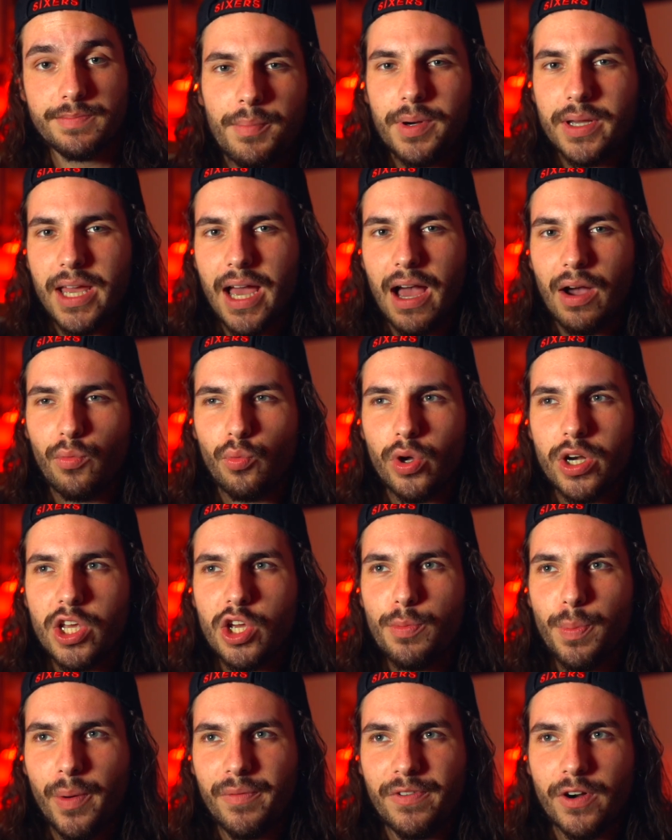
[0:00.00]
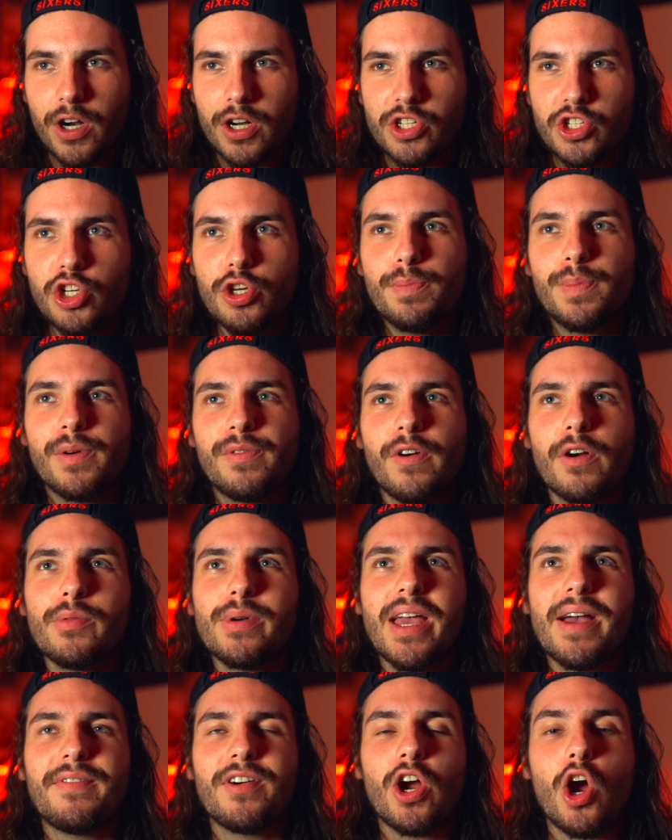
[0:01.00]
But yeah, what do you prefer? Do you prefer
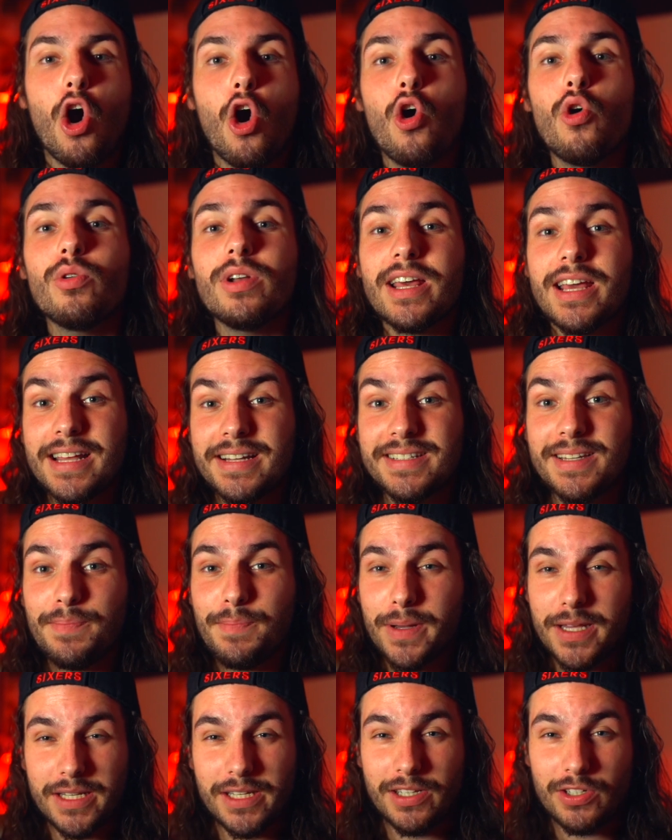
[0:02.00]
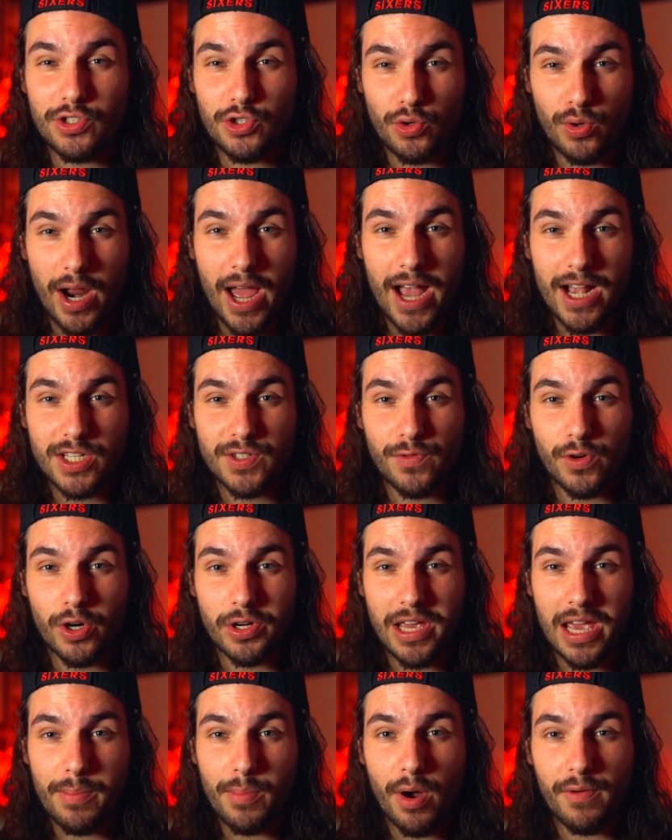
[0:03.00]
we have our own independent tracks for
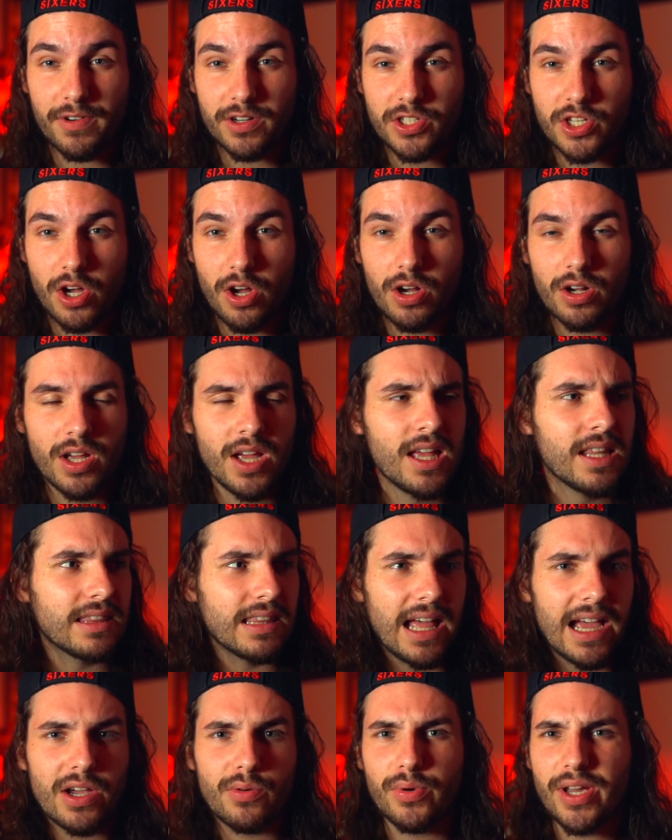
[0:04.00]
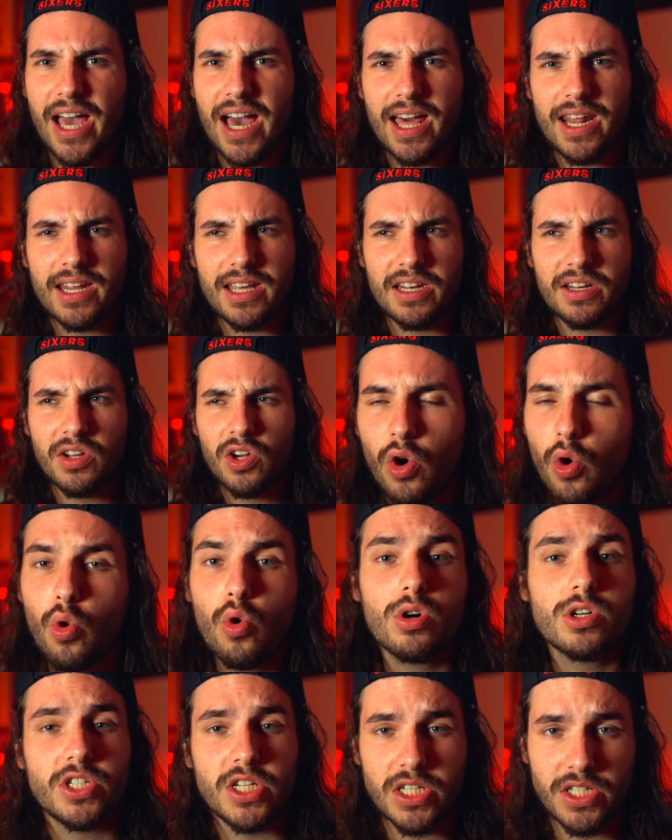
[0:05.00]
a game over song, like we had in
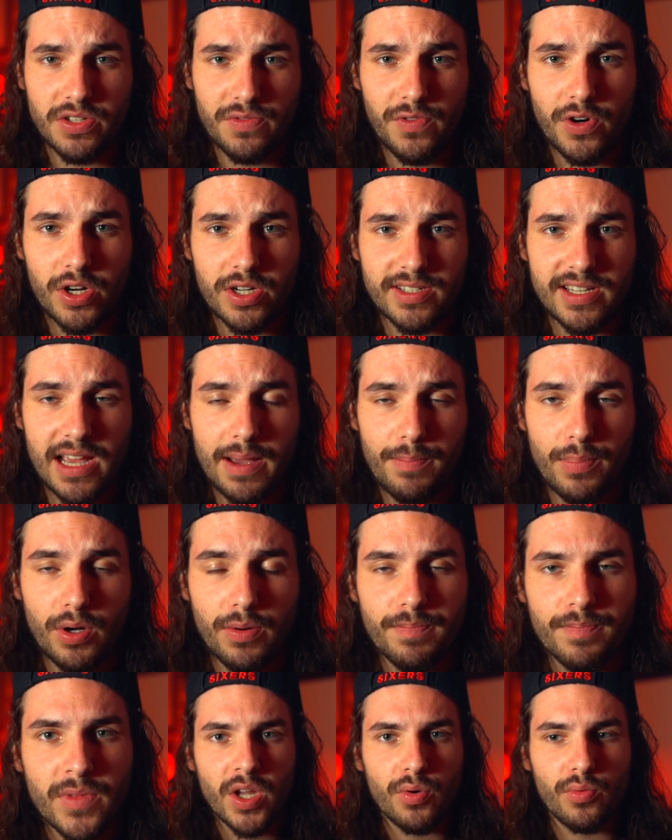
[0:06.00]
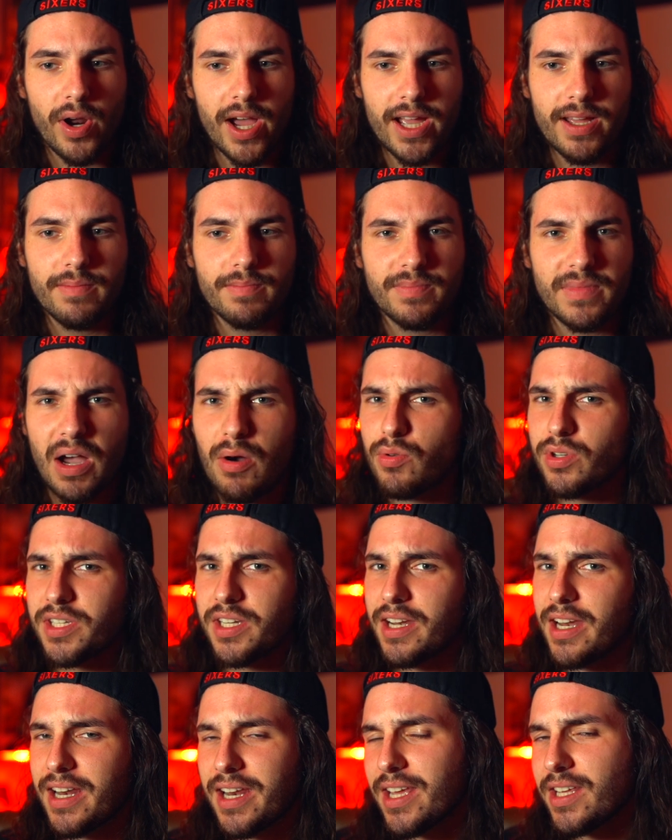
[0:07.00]
Origins, for example, right? That
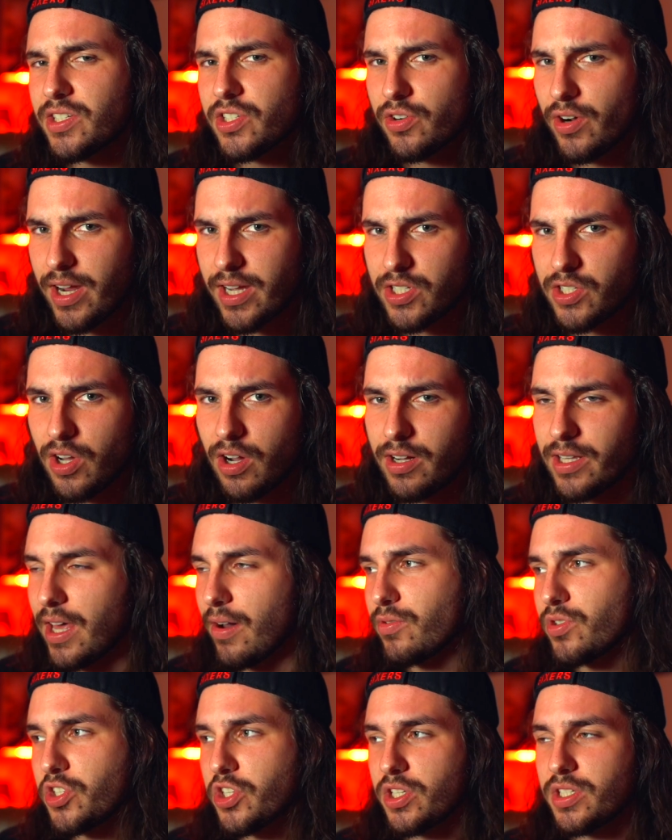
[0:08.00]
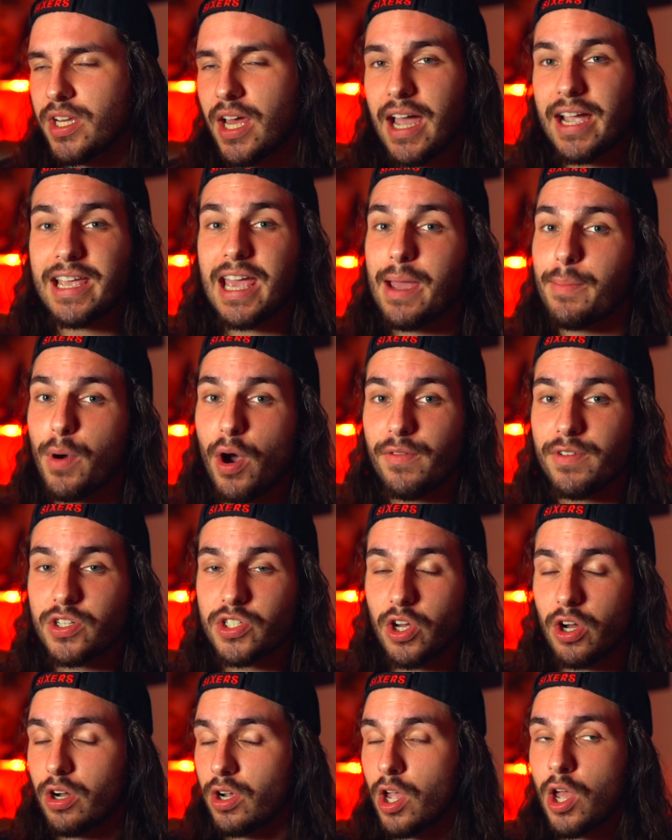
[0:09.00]
wasn't an Easter egg song, that was just a game over
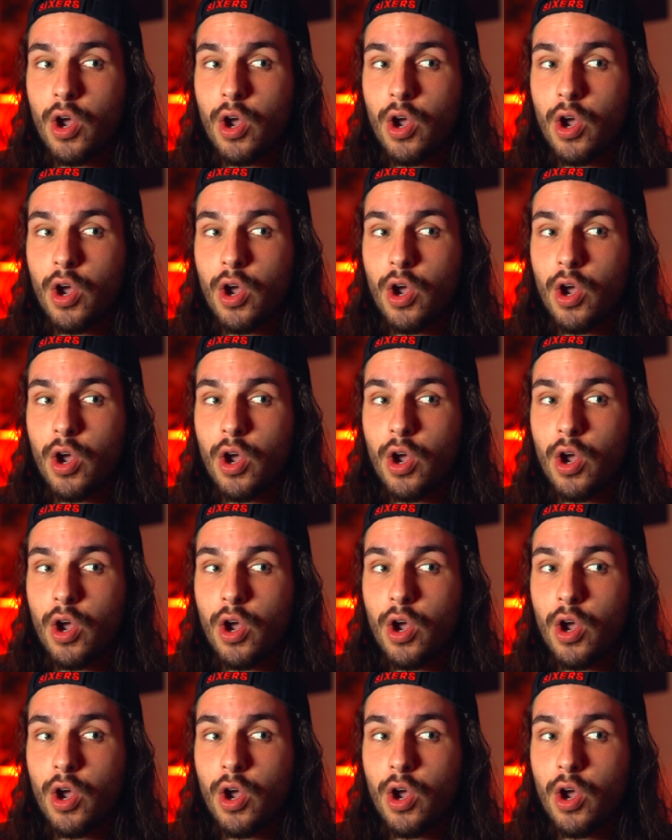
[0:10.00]
song,